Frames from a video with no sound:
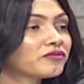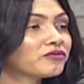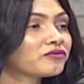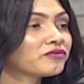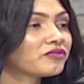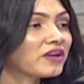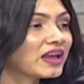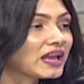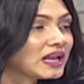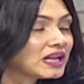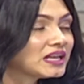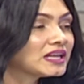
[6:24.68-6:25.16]

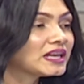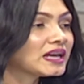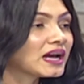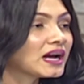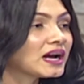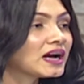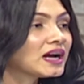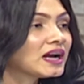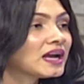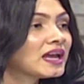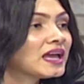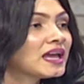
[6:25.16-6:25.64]

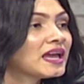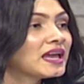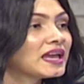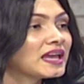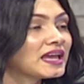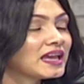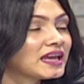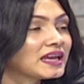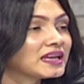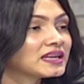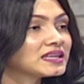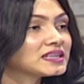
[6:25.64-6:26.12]
failure
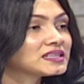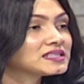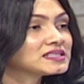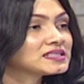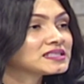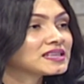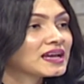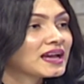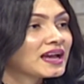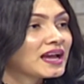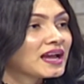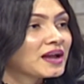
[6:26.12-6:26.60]

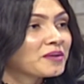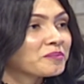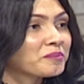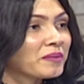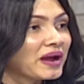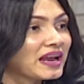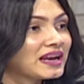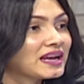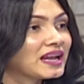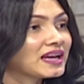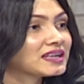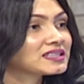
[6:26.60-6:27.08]
is
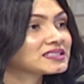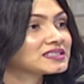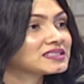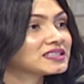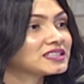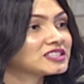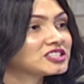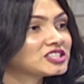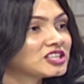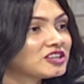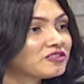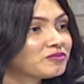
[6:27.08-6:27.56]
my next
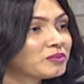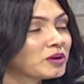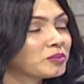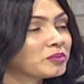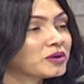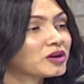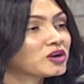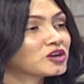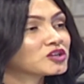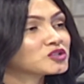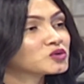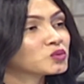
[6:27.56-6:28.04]
achievement
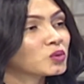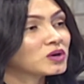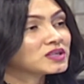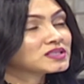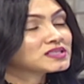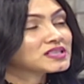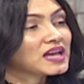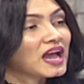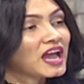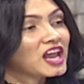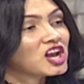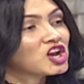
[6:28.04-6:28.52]
because
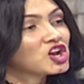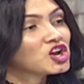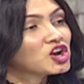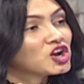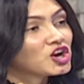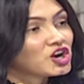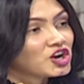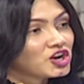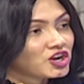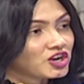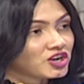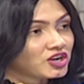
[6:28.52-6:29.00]
once I
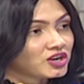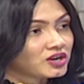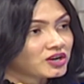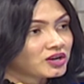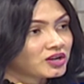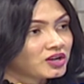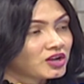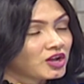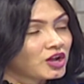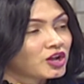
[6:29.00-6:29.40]
learn